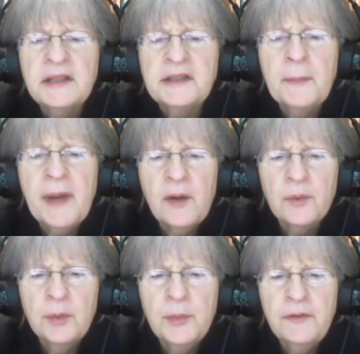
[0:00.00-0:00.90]
It's
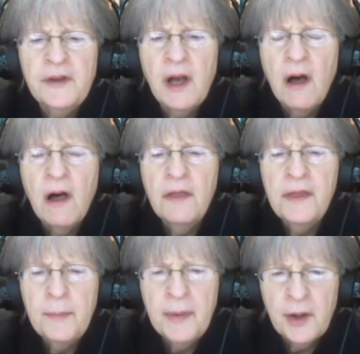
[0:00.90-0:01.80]
about removing all
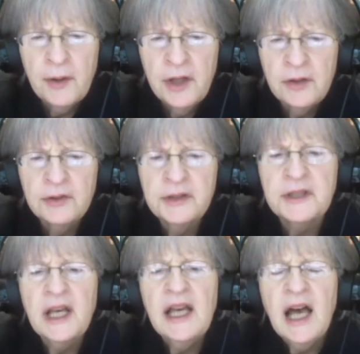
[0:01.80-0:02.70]
the
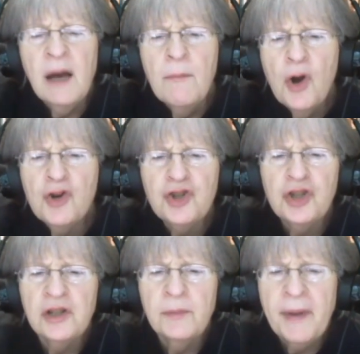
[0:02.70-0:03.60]
barriers,
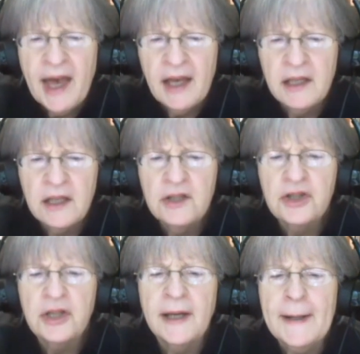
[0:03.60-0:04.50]
emotional
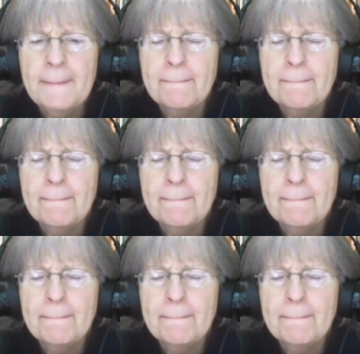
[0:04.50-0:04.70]
baggage,